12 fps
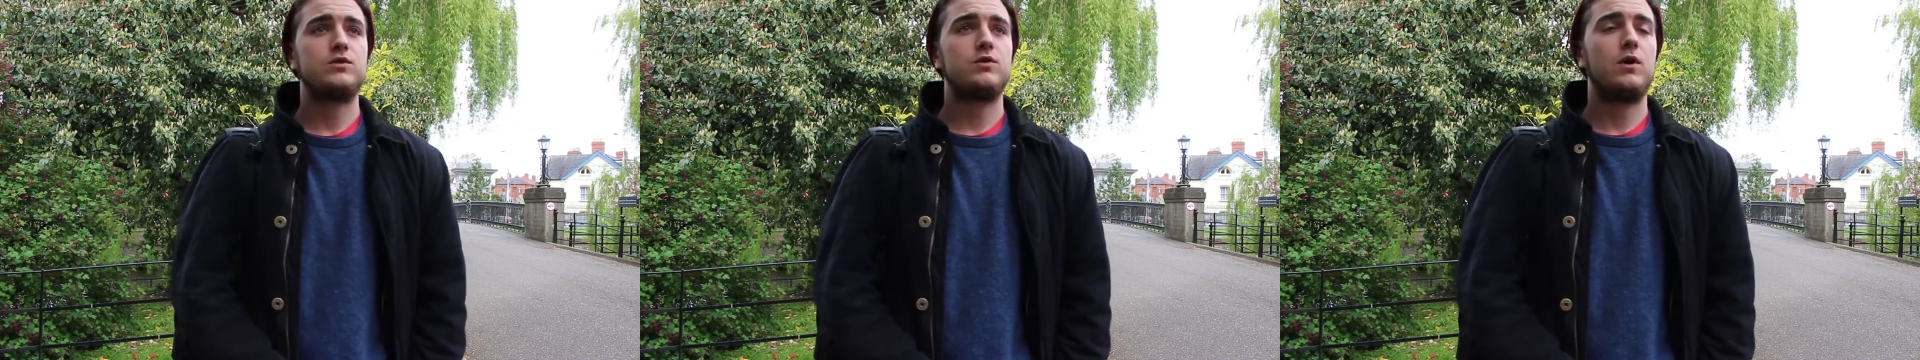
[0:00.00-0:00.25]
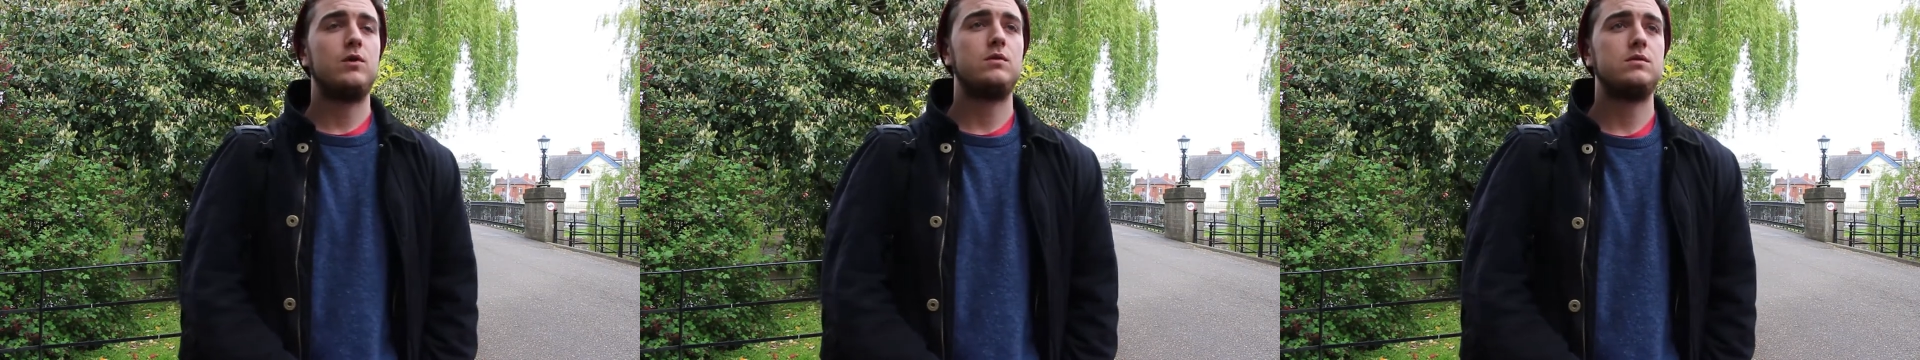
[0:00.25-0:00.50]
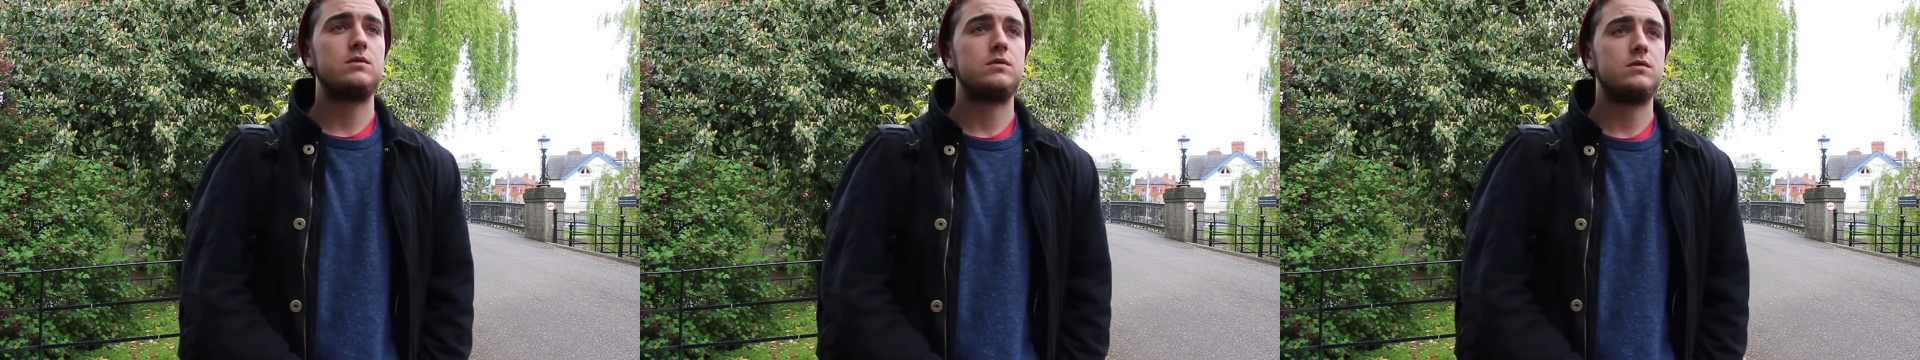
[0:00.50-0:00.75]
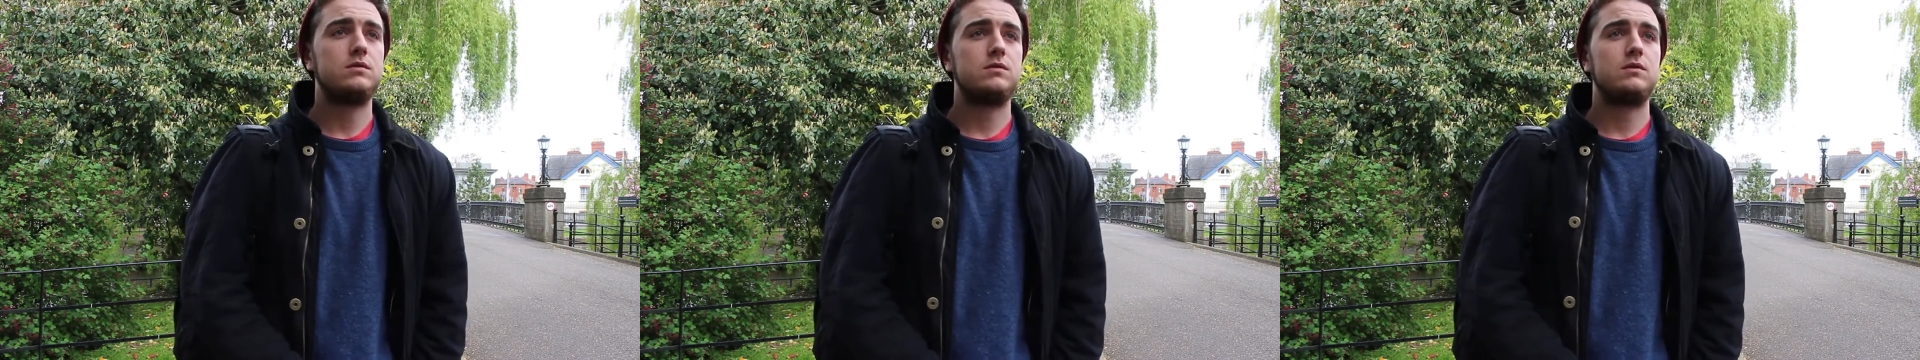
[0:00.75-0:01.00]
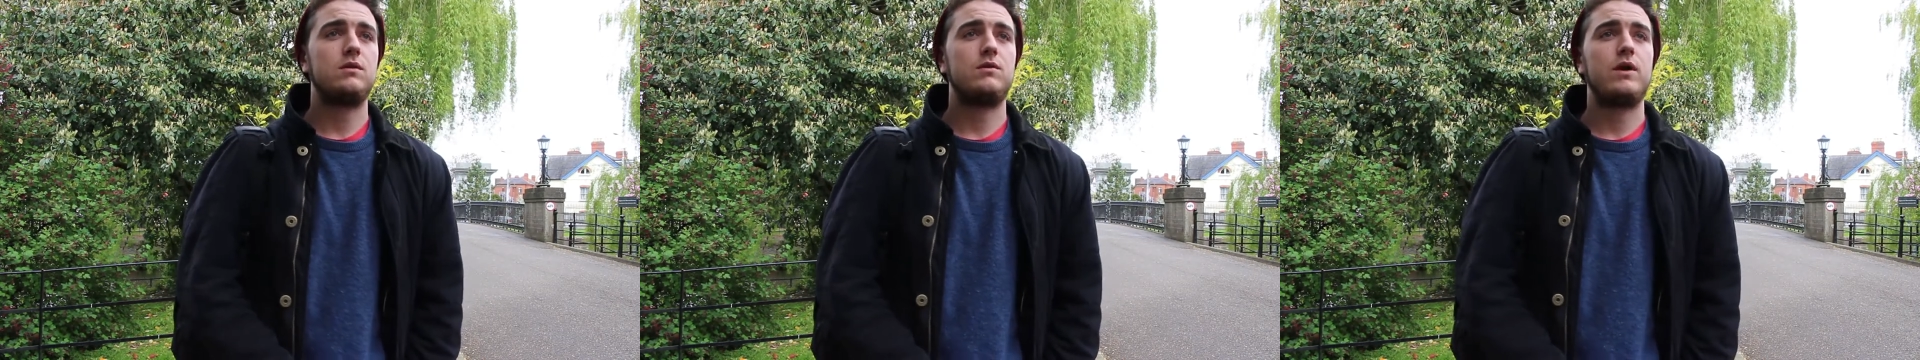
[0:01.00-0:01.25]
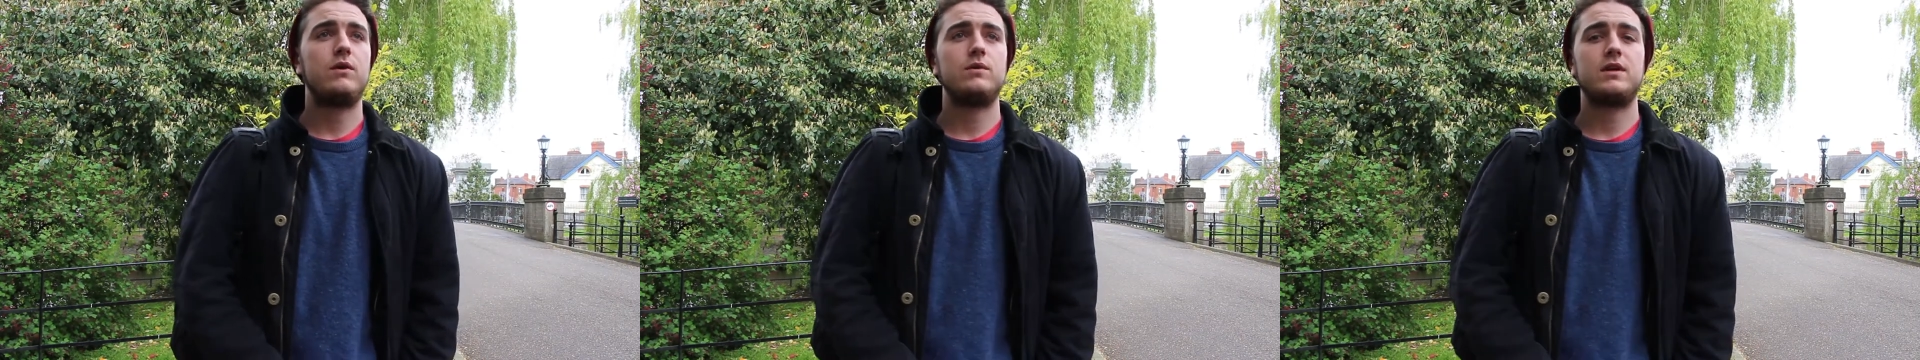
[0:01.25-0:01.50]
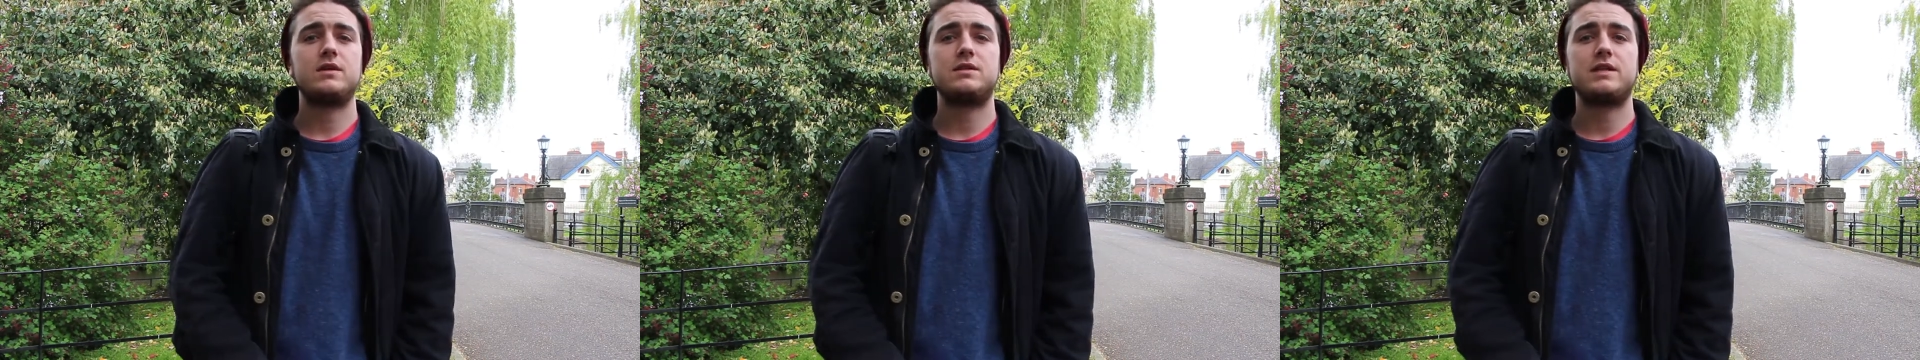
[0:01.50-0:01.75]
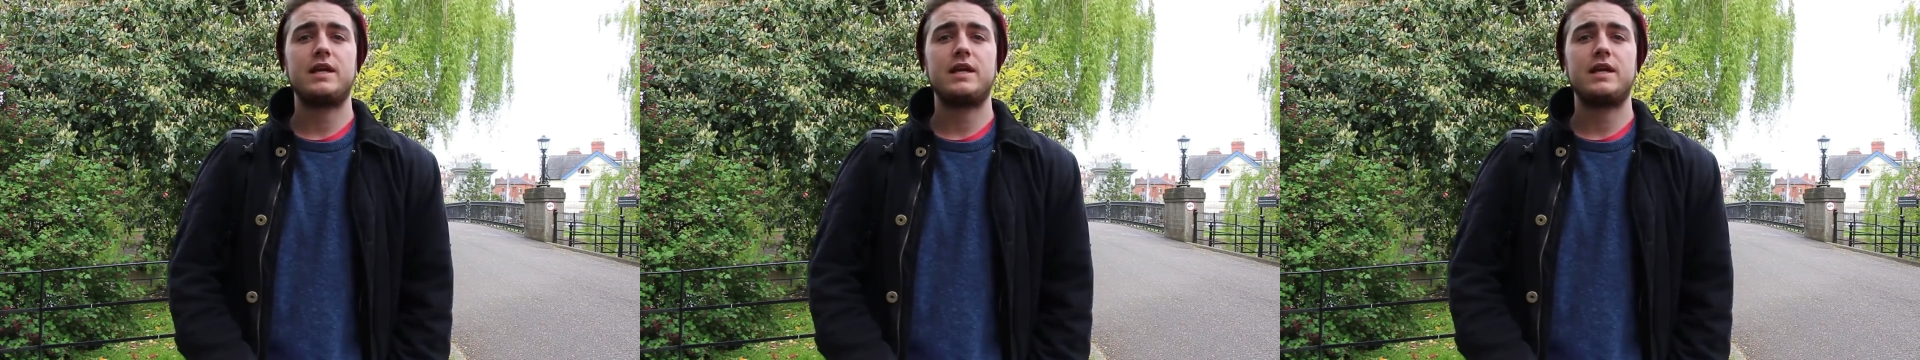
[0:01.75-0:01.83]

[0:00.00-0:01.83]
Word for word: patrols around the